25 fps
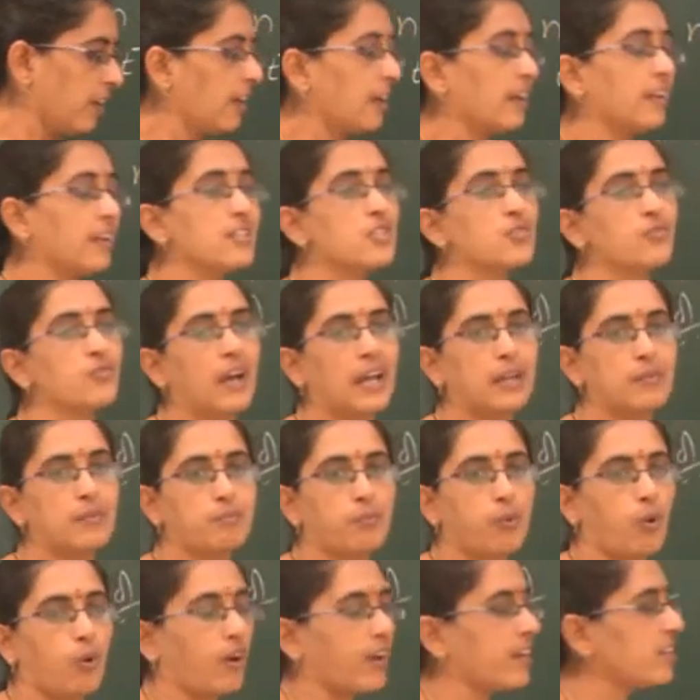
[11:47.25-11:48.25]
It is
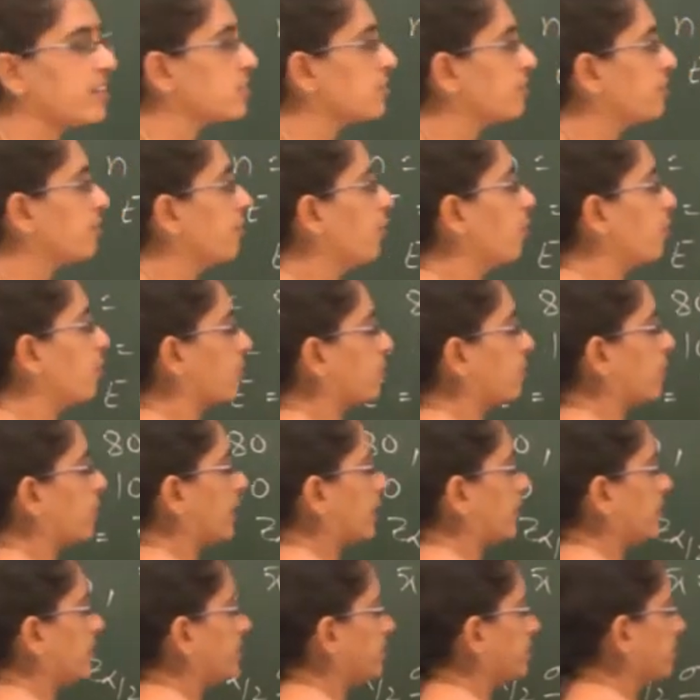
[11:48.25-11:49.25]

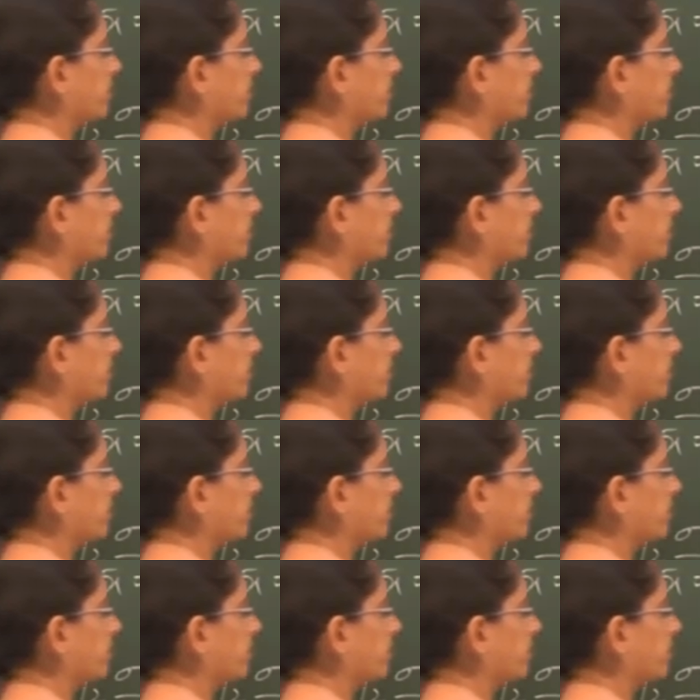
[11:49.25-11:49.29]
1.43.